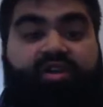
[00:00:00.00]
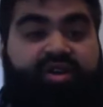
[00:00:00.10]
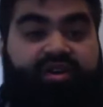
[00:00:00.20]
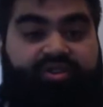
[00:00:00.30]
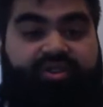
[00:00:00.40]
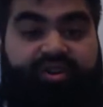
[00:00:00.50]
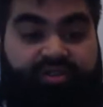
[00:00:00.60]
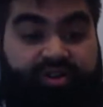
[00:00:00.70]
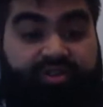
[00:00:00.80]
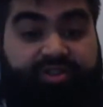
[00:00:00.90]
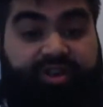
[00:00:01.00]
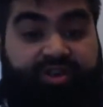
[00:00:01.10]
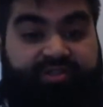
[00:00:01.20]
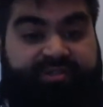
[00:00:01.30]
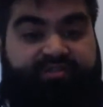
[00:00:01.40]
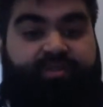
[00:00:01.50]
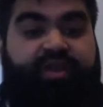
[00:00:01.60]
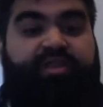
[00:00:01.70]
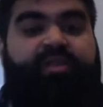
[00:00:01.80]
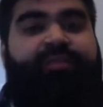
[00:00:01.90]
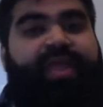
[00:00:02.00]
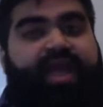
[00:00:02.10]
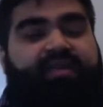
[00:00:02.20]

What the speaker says: or other areas as well?